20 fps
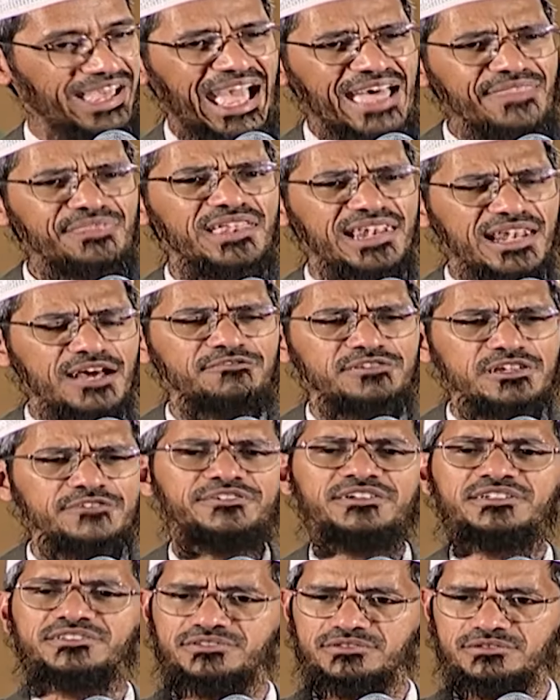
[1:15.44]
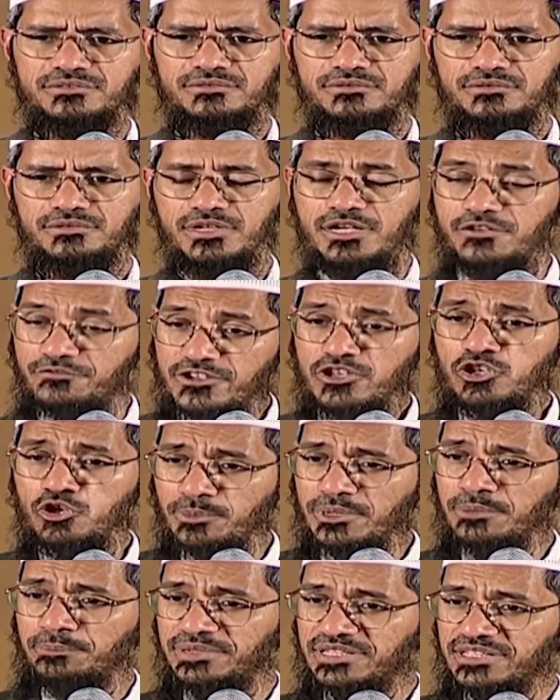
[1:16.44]
And the love differs. We
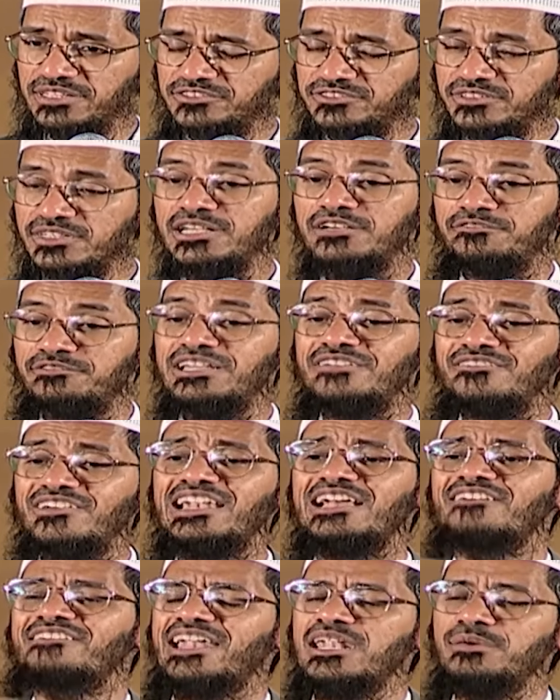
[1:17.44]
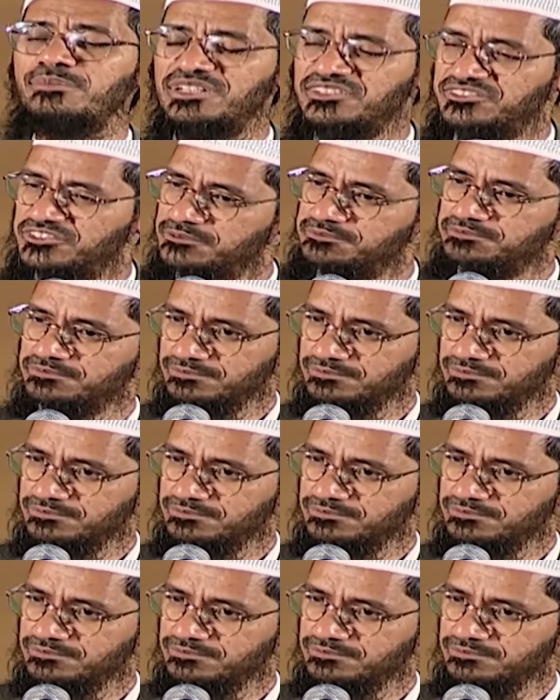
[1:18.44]
human beings, we will love animals.